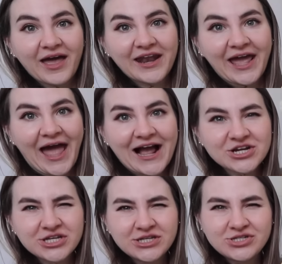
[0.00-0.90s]
And I
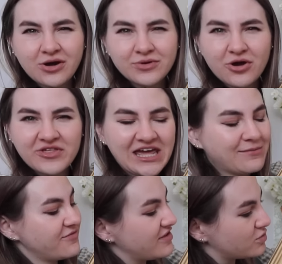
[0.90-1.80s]
actually don't know the
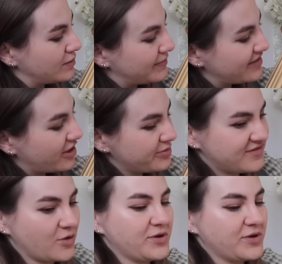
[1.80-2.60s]
name of this one, but I thought it was so